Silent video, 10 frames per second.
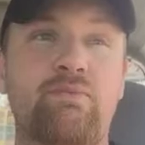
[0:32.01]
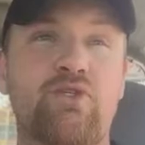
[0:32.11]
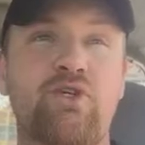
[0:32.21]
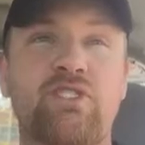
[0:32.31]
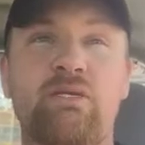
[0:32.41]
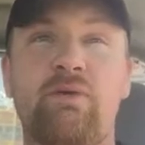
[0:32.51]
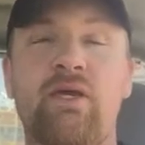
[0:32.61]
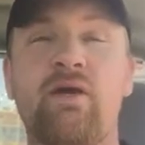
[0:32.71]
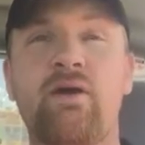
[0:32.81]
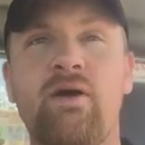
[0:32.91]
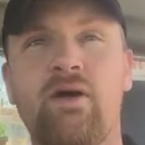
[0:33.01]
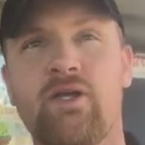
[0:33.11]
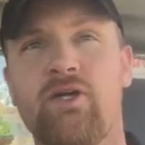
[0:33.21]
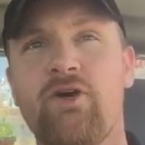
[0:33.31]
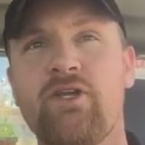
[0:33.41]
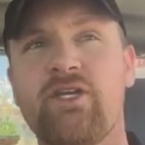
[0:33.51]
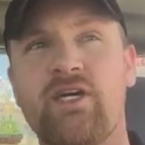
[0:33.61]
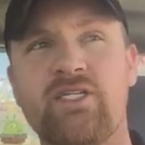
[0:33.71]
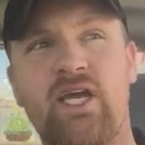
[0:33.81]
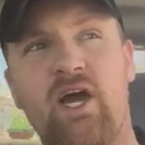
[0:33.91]
I'm sure it's going to be good
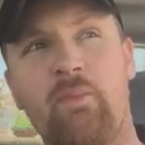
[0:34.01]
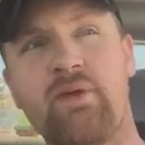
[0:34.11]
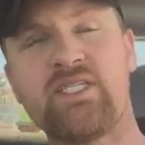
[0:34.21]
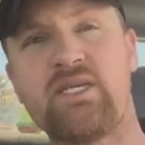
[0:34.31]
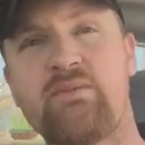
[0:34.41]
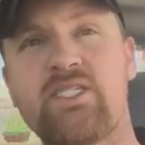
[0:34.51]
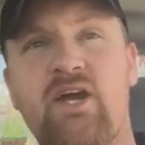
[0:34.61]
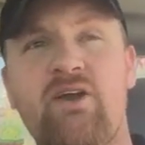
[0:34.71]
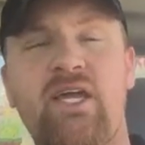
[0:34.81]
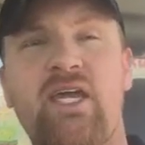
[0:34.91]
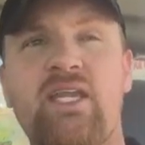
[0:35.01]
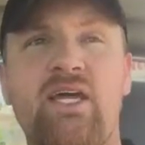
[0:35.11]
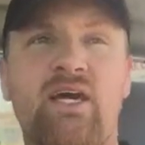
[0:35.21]
to, to, help his image out again.